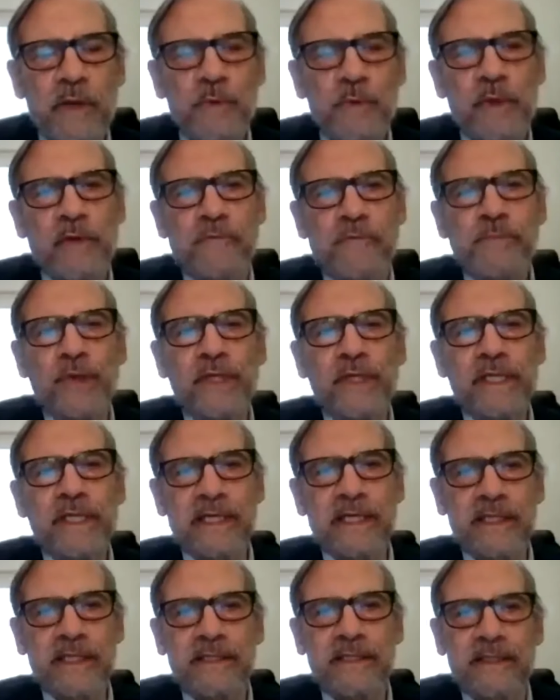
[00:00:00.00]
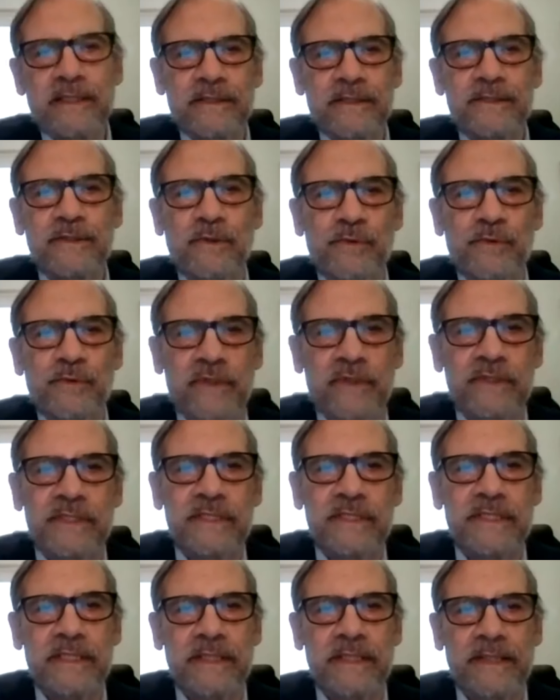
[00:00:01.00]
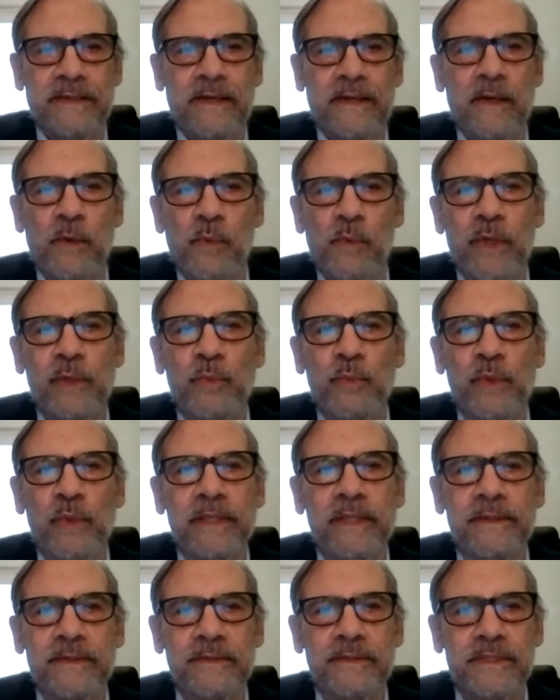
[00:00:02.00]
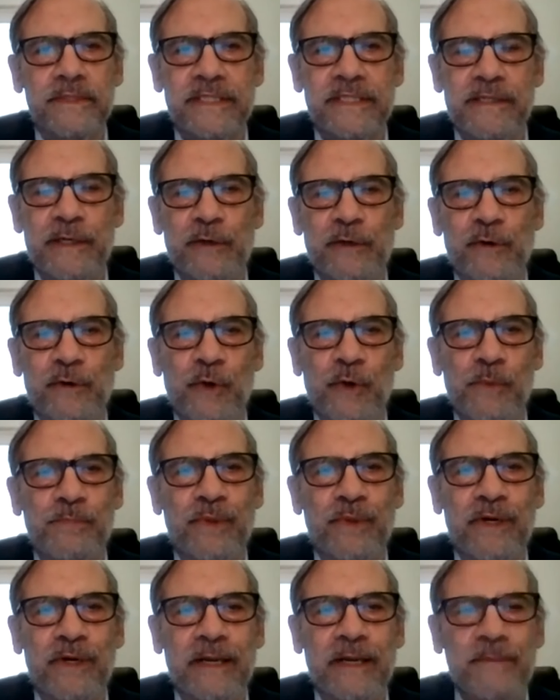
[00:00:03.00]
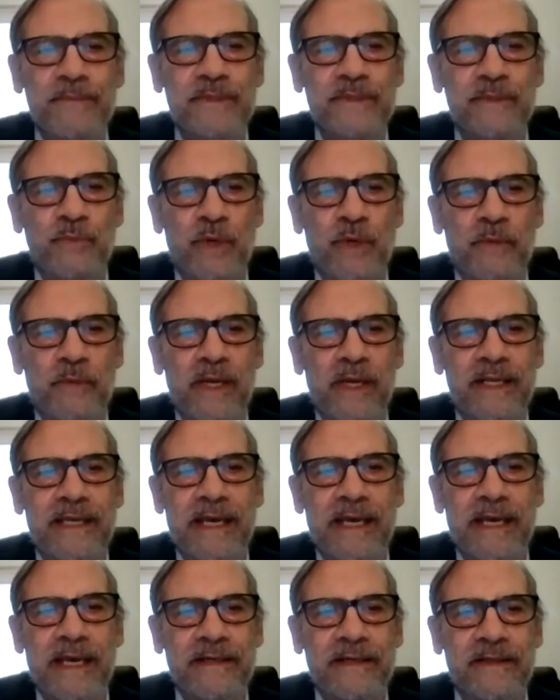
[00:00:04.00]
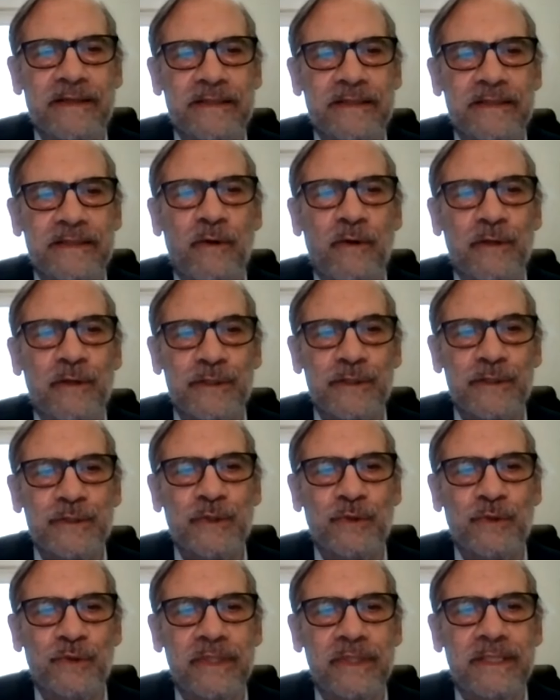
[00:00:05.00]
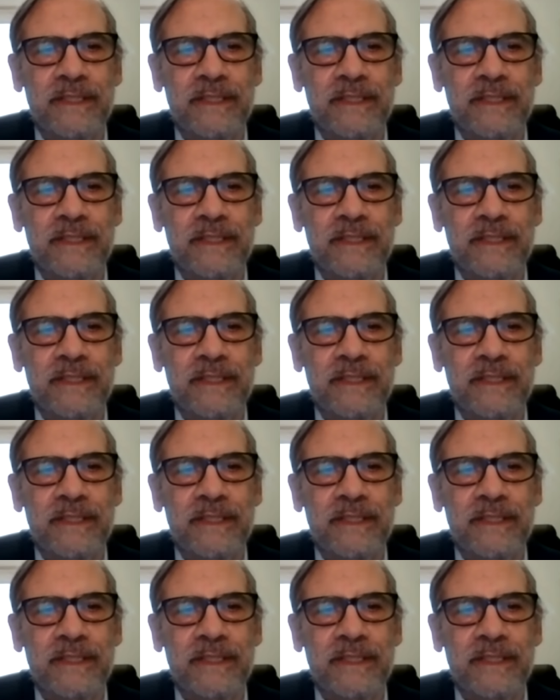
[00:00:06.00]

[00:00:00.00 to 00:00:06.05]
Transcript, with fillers: way of putting it. So there's a win-win scenario, perhaps, whereby Canada also